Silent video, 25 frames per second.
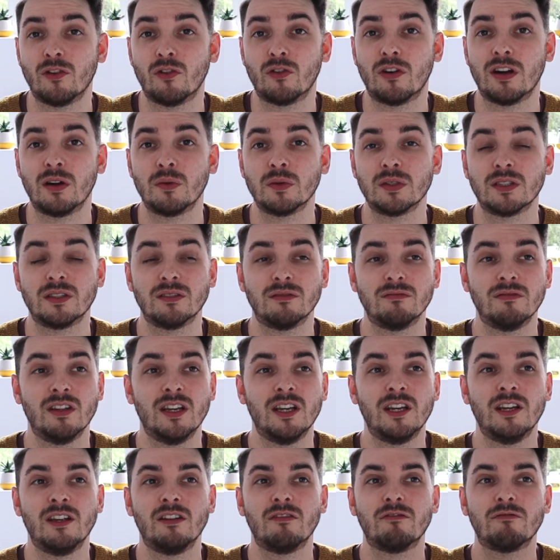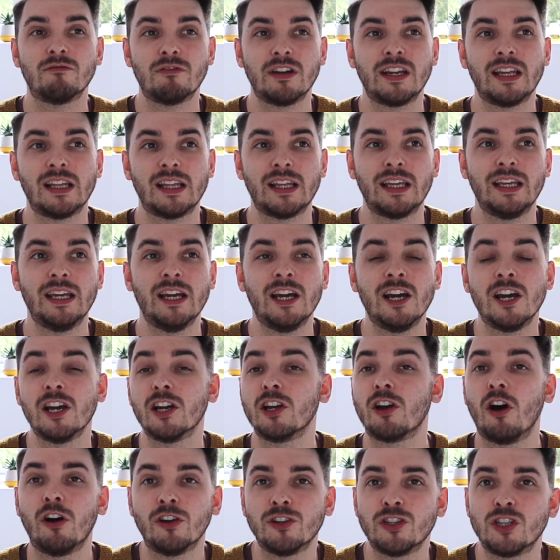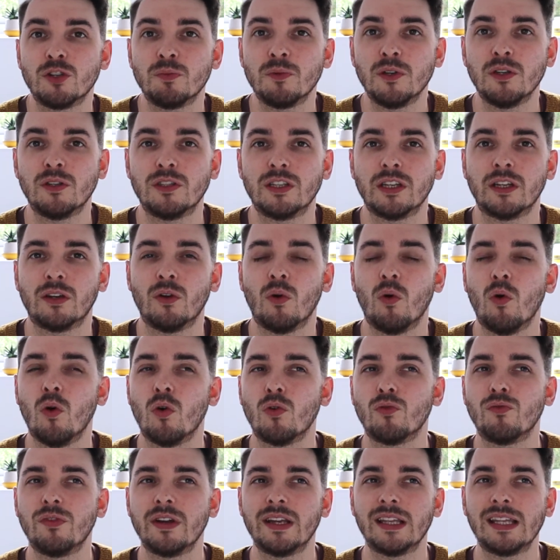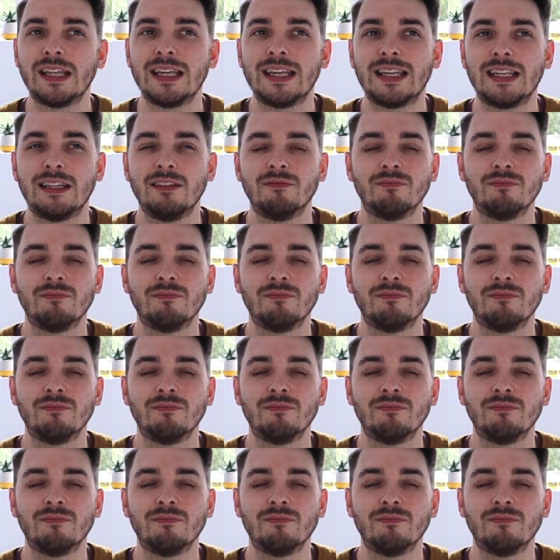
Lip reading: or I wasn't really contributing or really